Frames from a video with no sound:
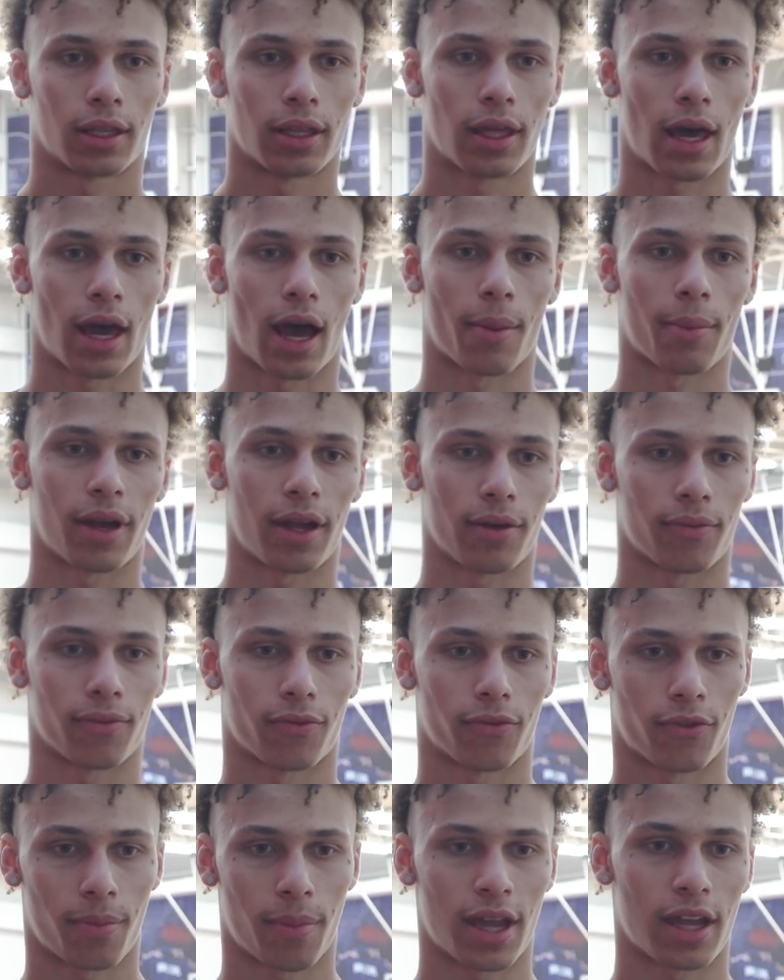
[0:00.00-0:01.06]
Yeah, I mean,
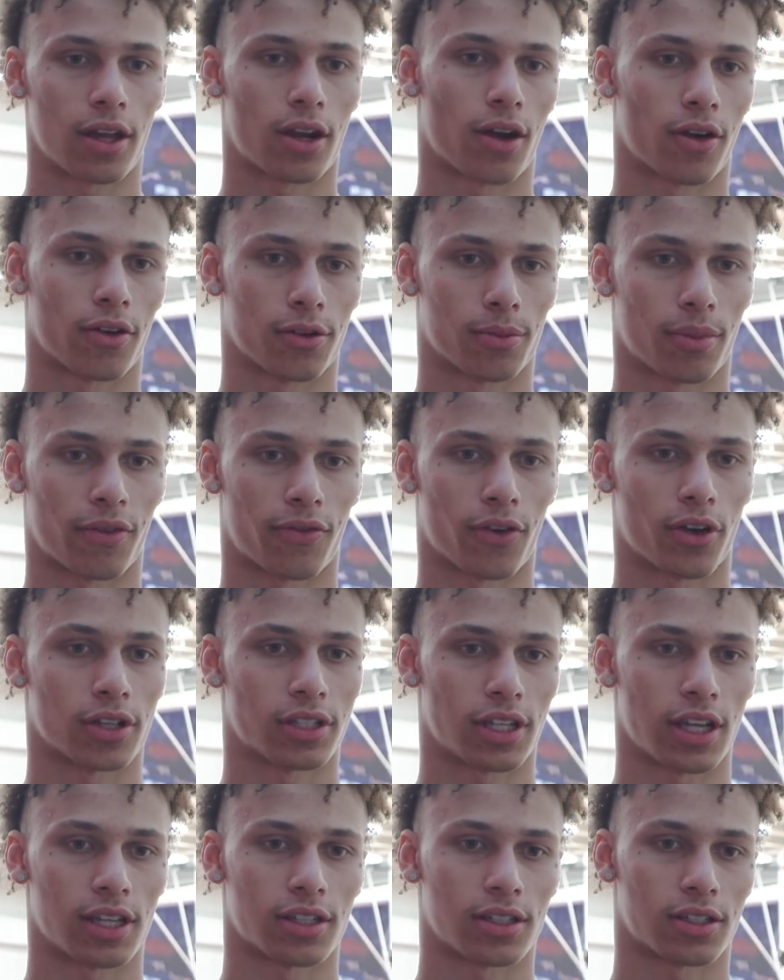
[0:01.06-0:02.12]
for me, you know, my first
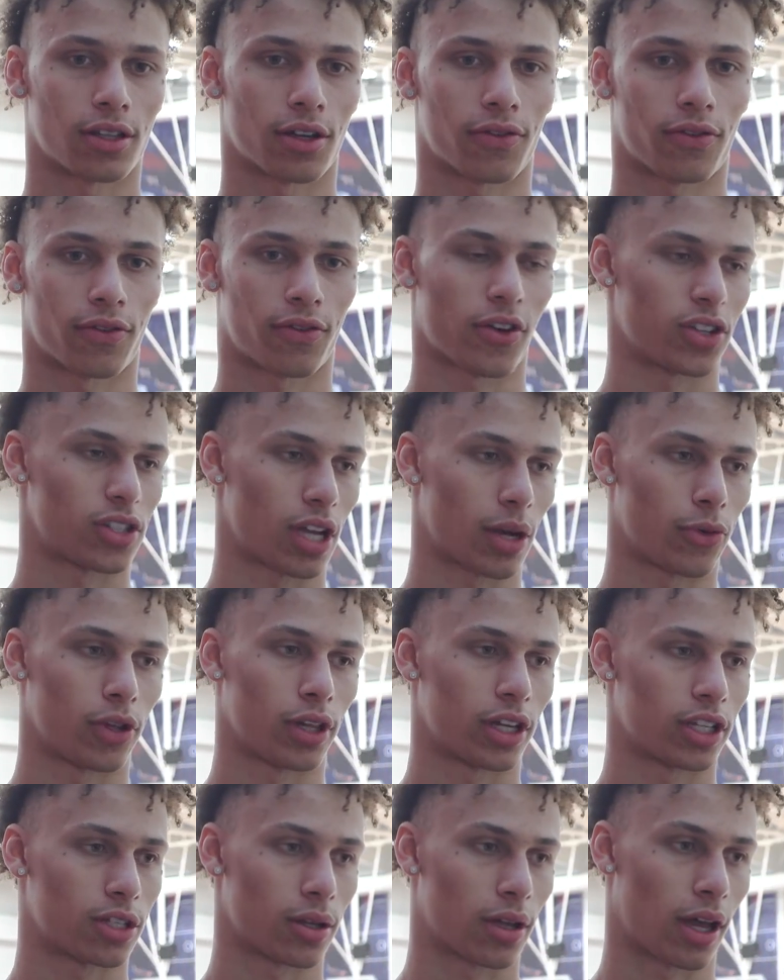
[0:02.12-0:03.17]
season, so first time
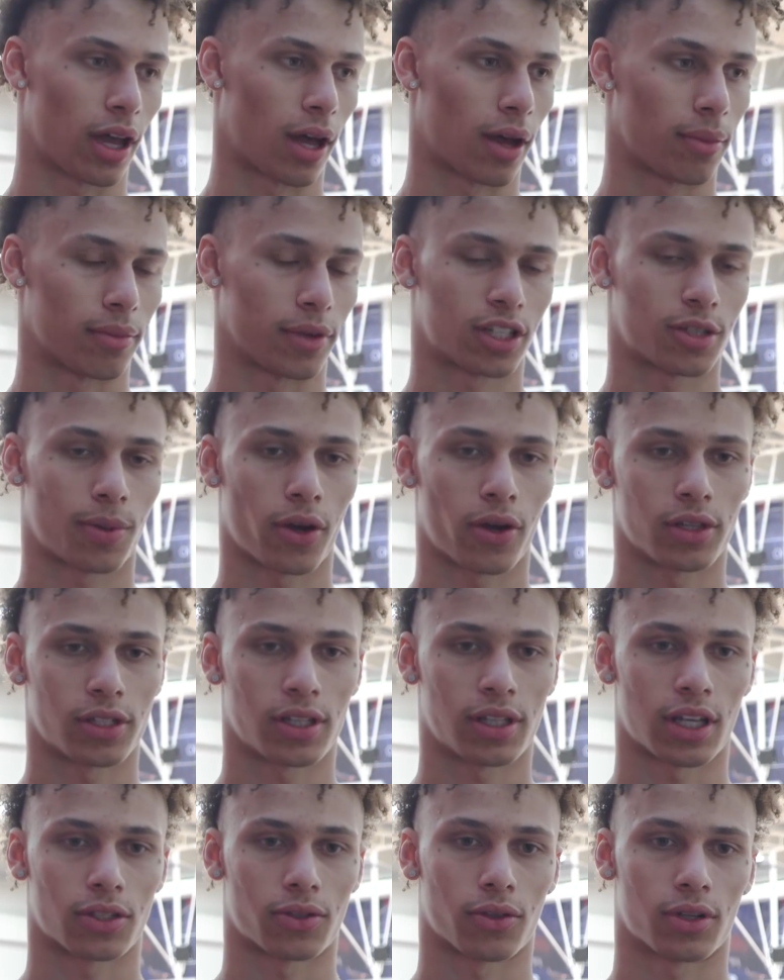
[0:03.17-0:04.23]
really
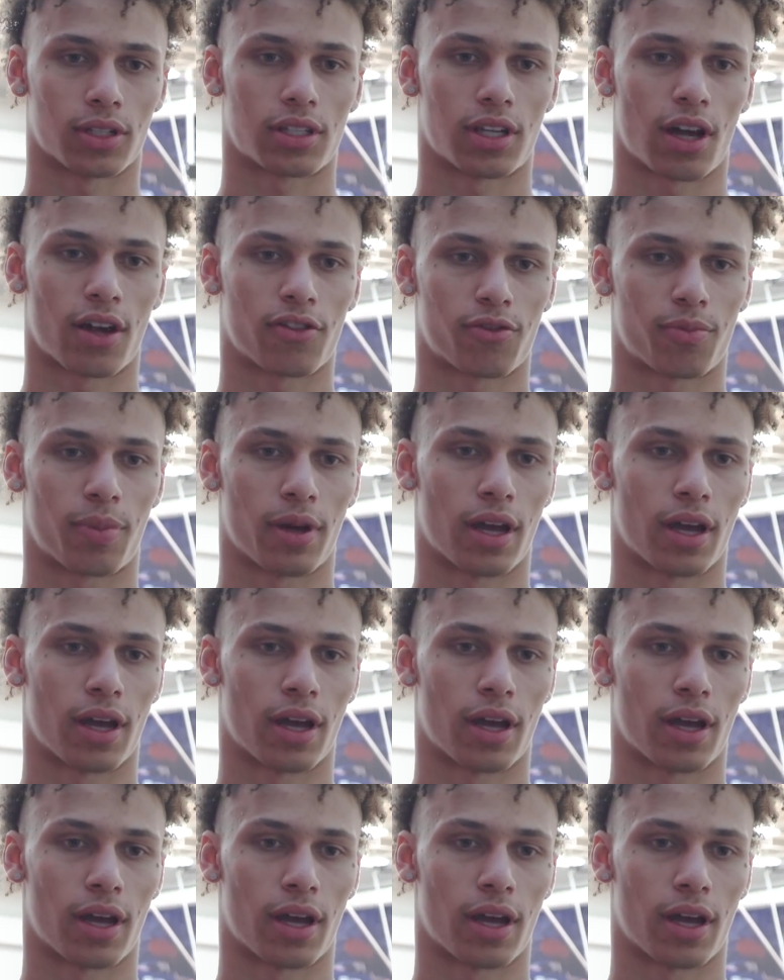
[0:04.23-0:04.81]
experiencing that sort of stuff.